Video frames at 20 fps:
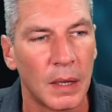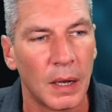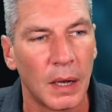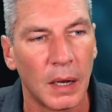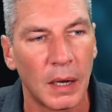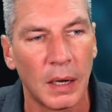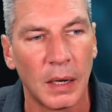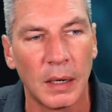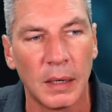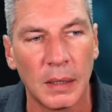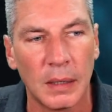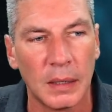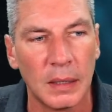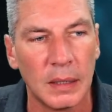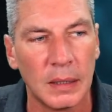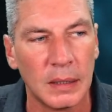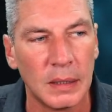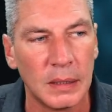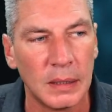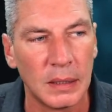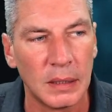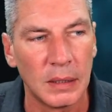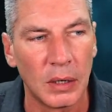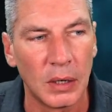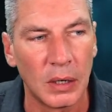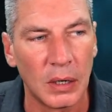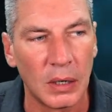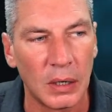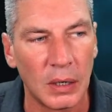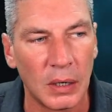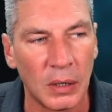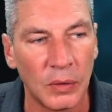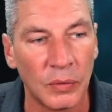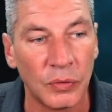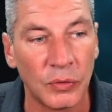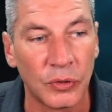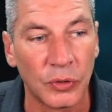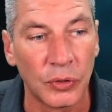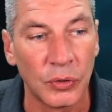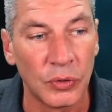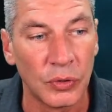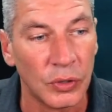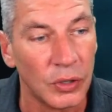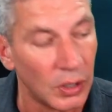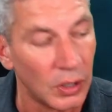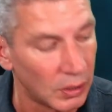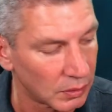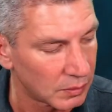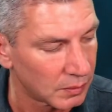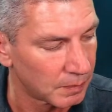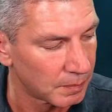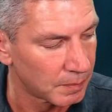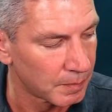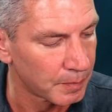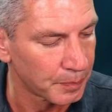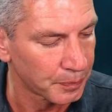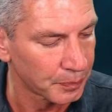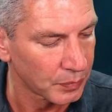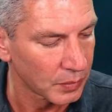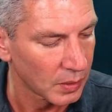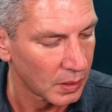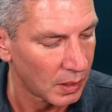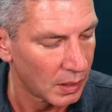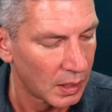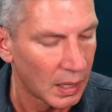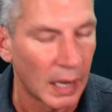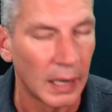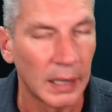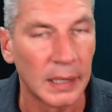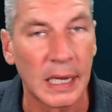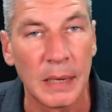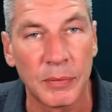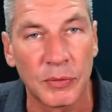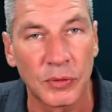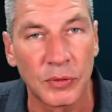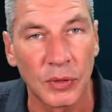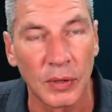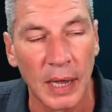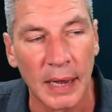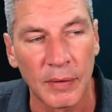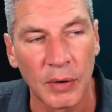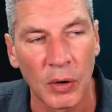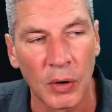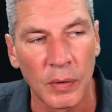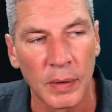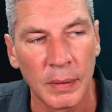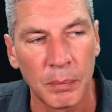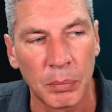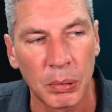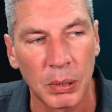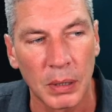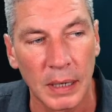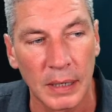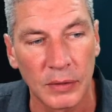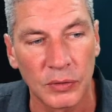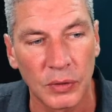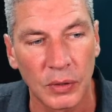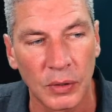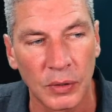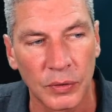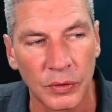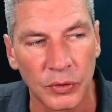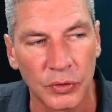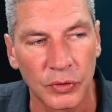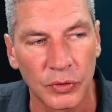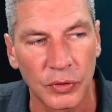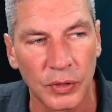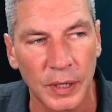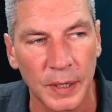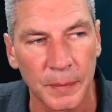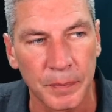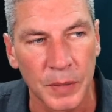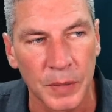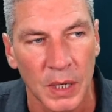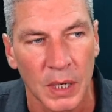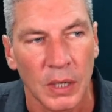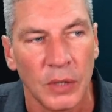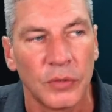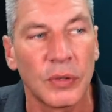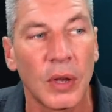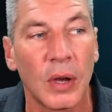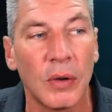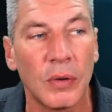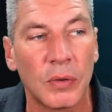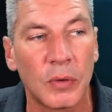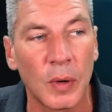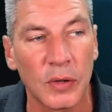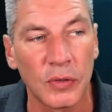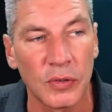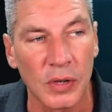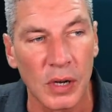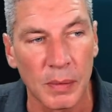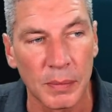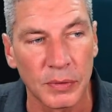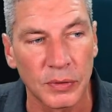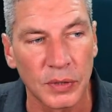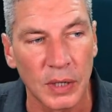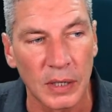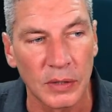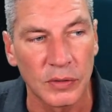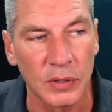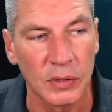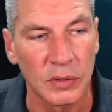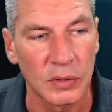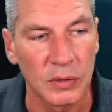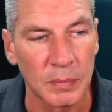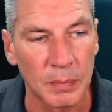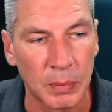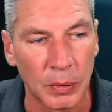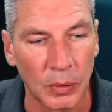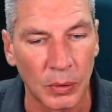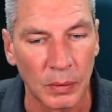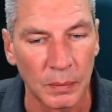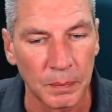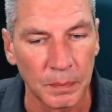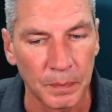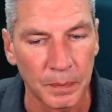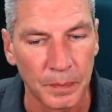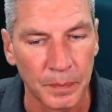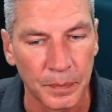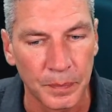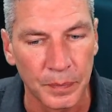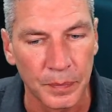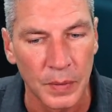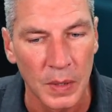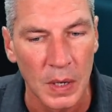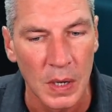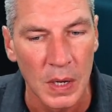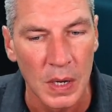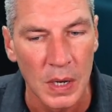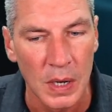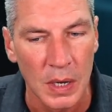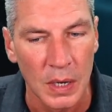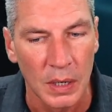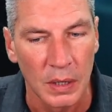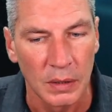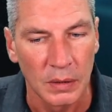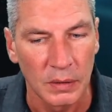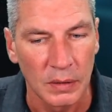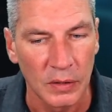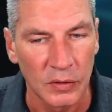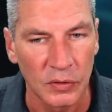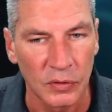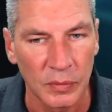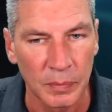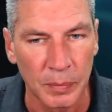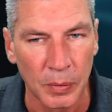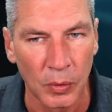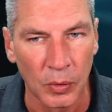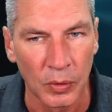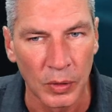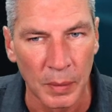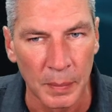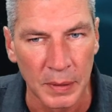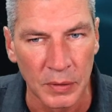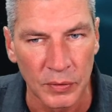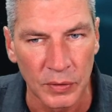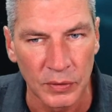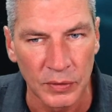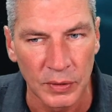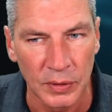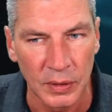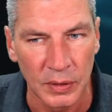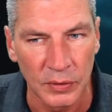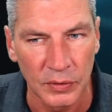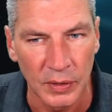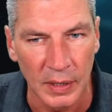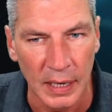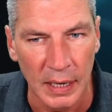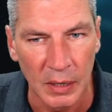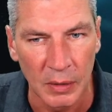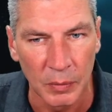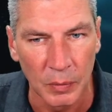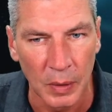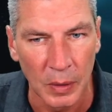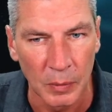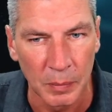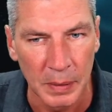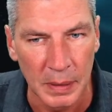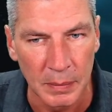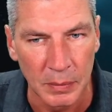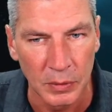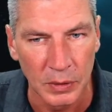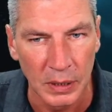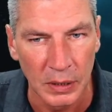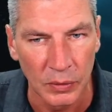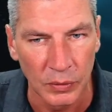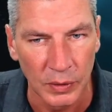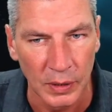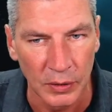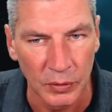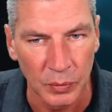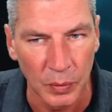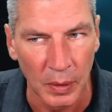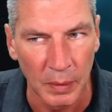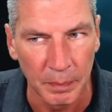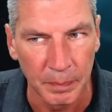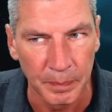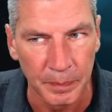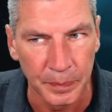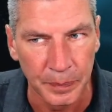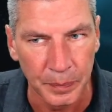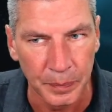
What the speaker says: onto the knock and keeps the arrow in place on the string. So question number 6, this is important. This is important. I'm interested to see how well people did on this one.